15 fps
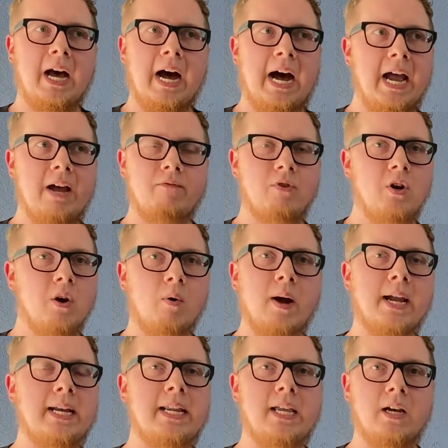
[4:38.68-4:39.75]
I have no
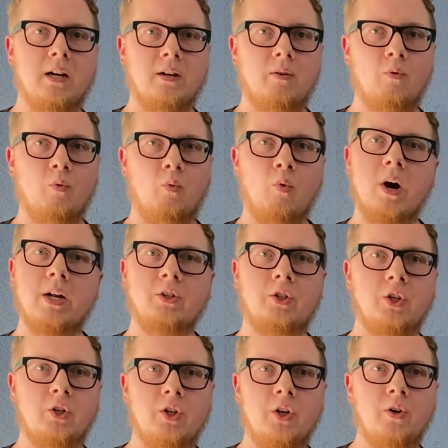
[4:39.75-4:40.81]
idea what
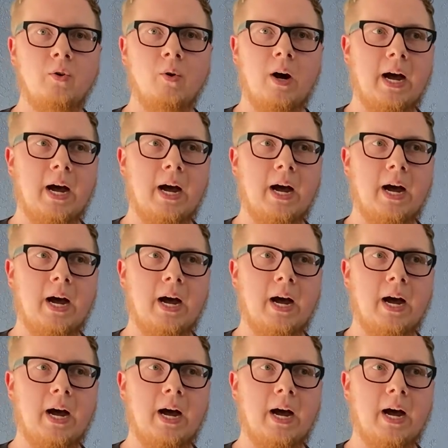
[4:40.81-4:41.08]
to do.